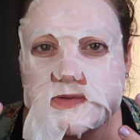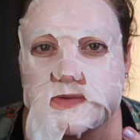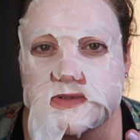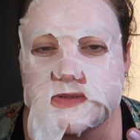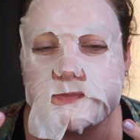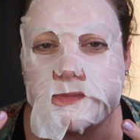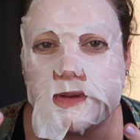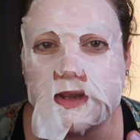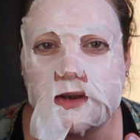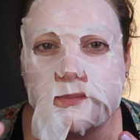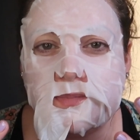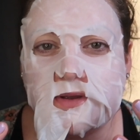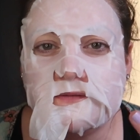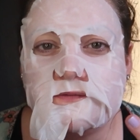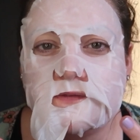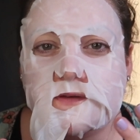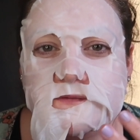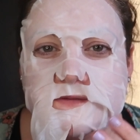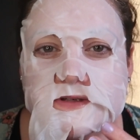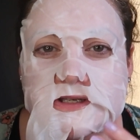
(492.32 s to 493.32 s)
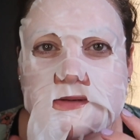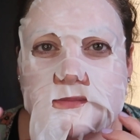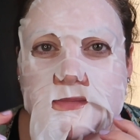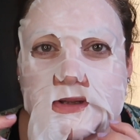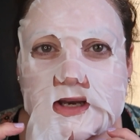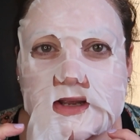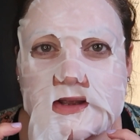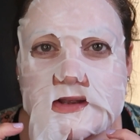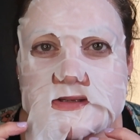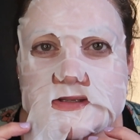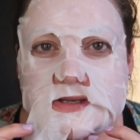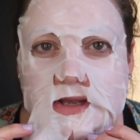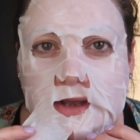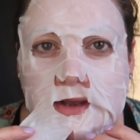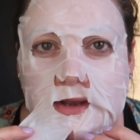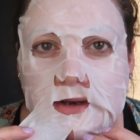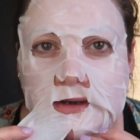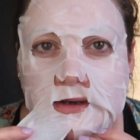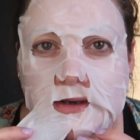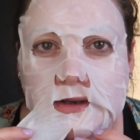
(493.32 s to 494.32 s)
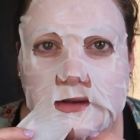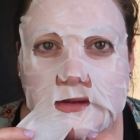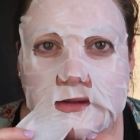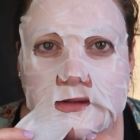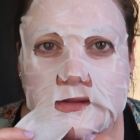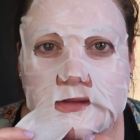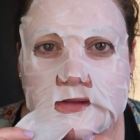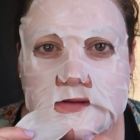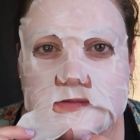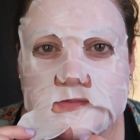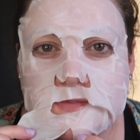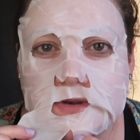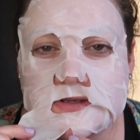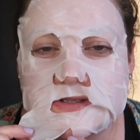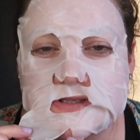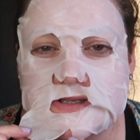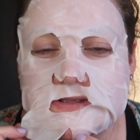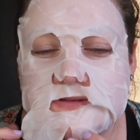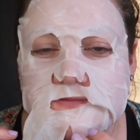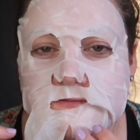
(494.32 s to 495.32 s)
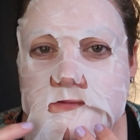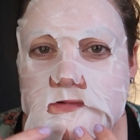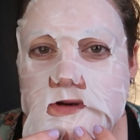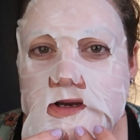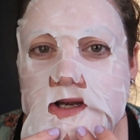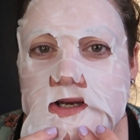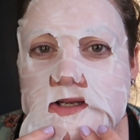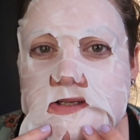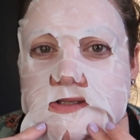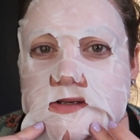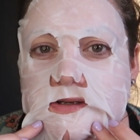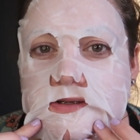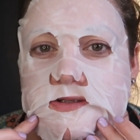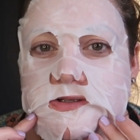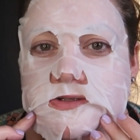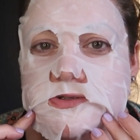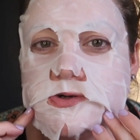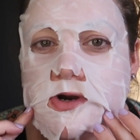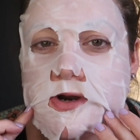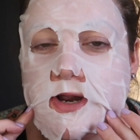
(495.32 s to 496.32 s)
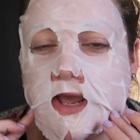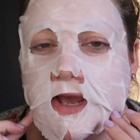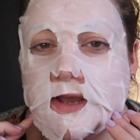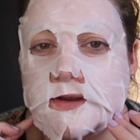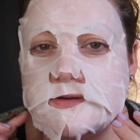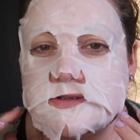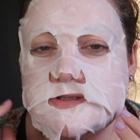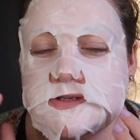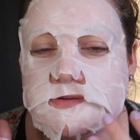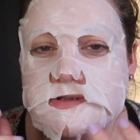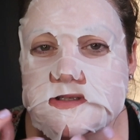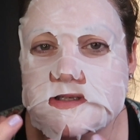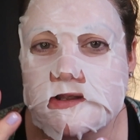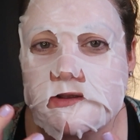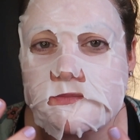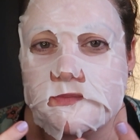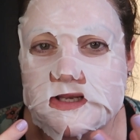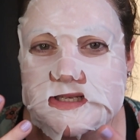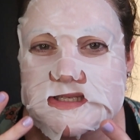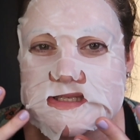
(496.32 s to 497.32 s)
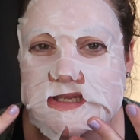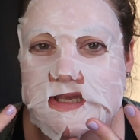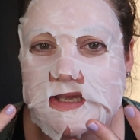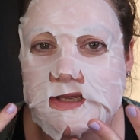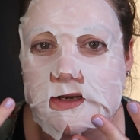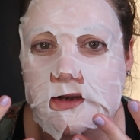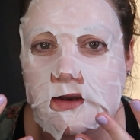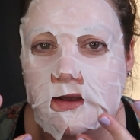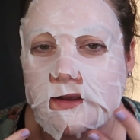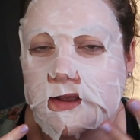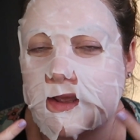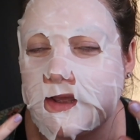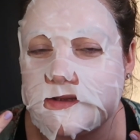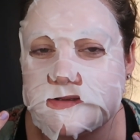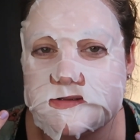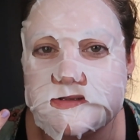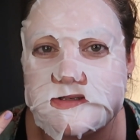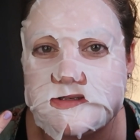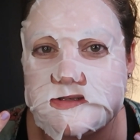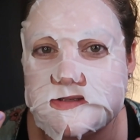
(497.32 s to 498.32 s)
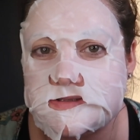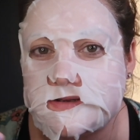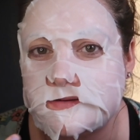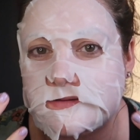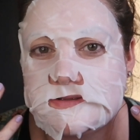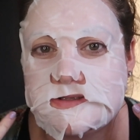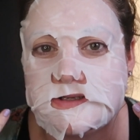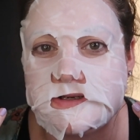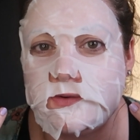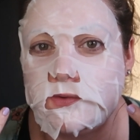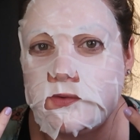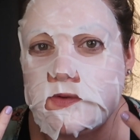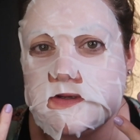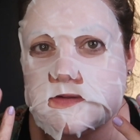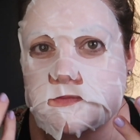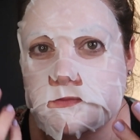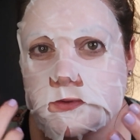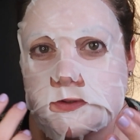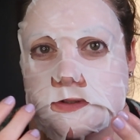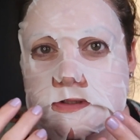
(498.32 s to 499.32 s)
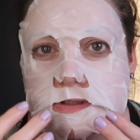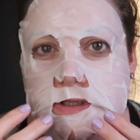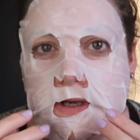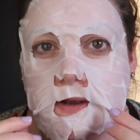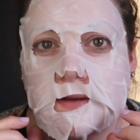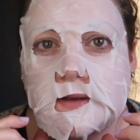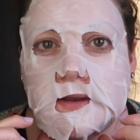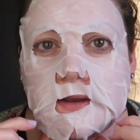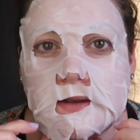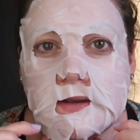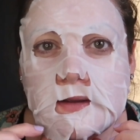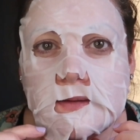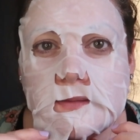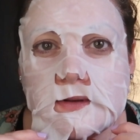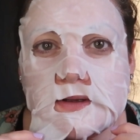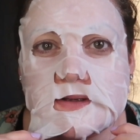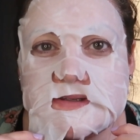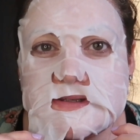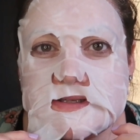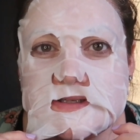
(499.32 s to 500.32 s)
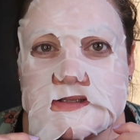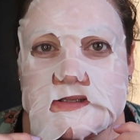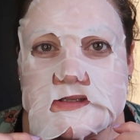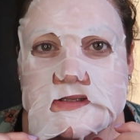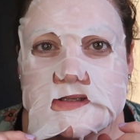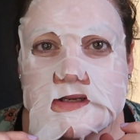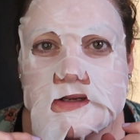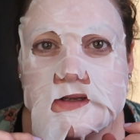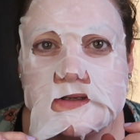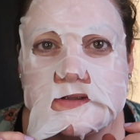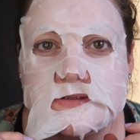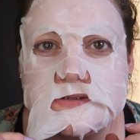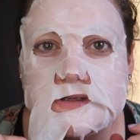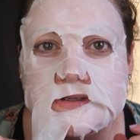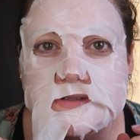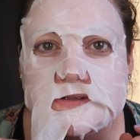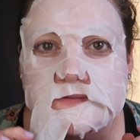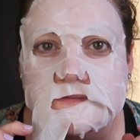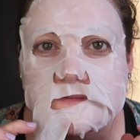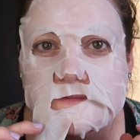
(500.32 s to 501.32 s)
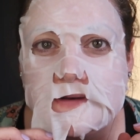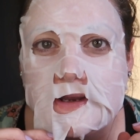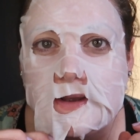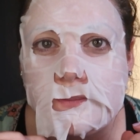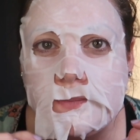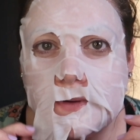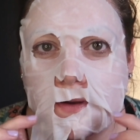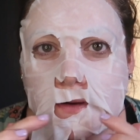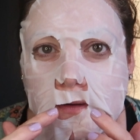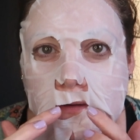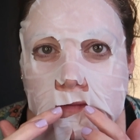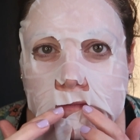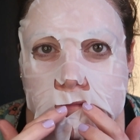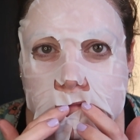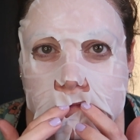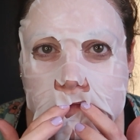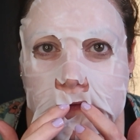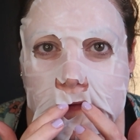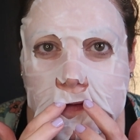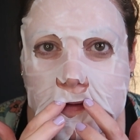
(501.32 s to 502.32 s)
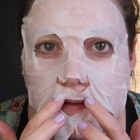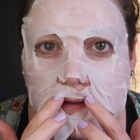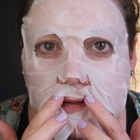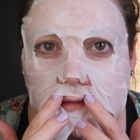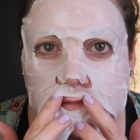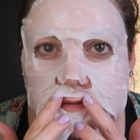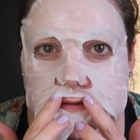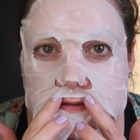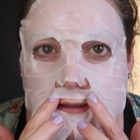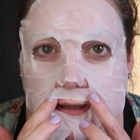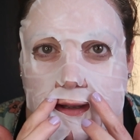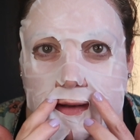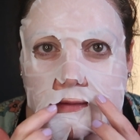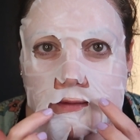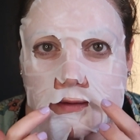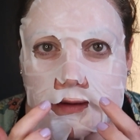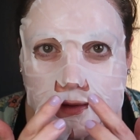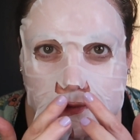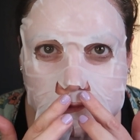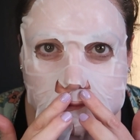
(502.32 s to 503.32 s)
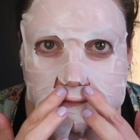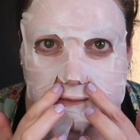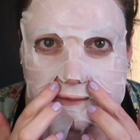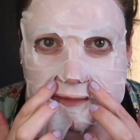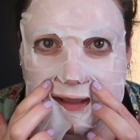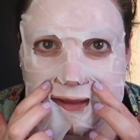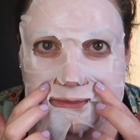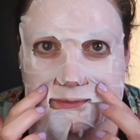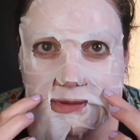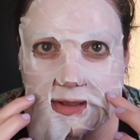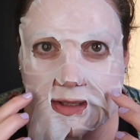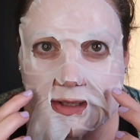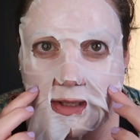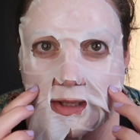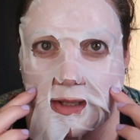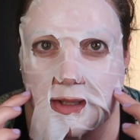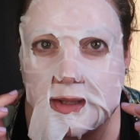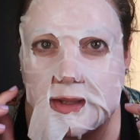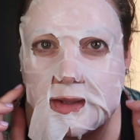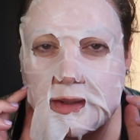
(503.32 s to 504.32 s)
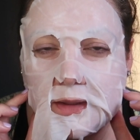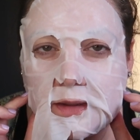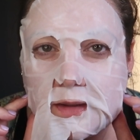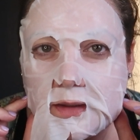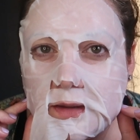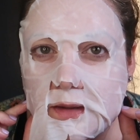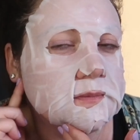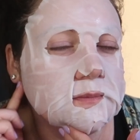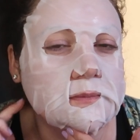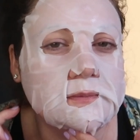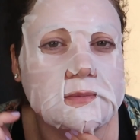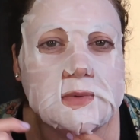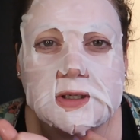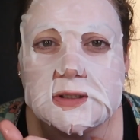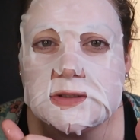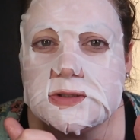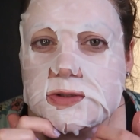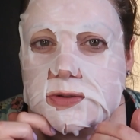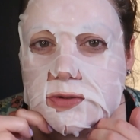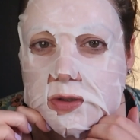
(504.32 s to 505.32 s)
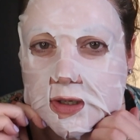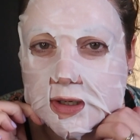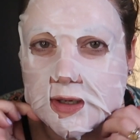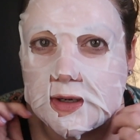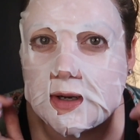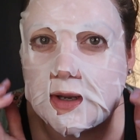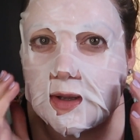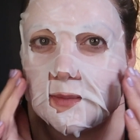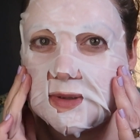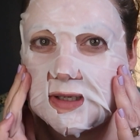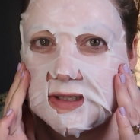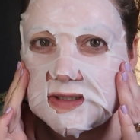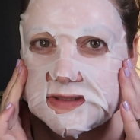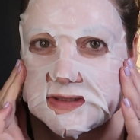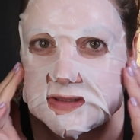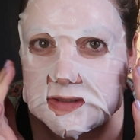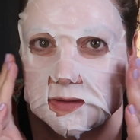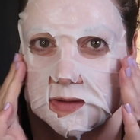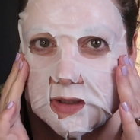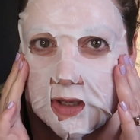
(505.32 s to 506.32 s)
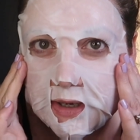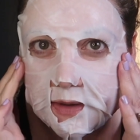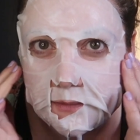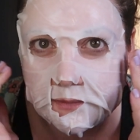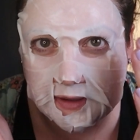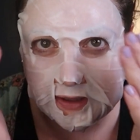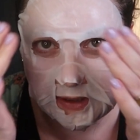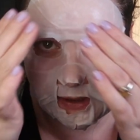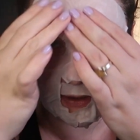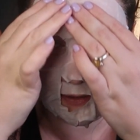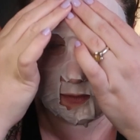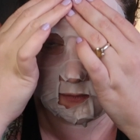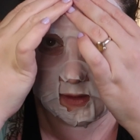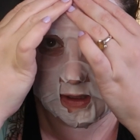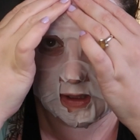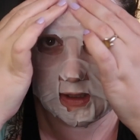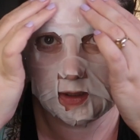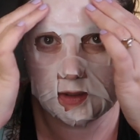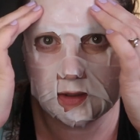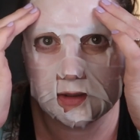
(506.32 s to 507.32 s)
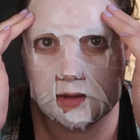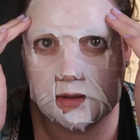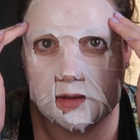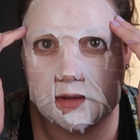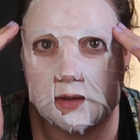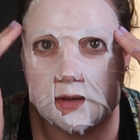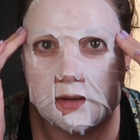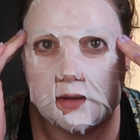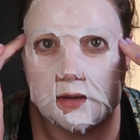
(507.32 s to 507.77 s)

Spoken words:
So it's been about 15 minutes, and this mask is really starting to dry out. So it's like my skin, I guess, has sucked in all this moisture. Because this is like starting to flap off. Here is kind of like flappy, much drier. I mean, it's still kind of wet here and here,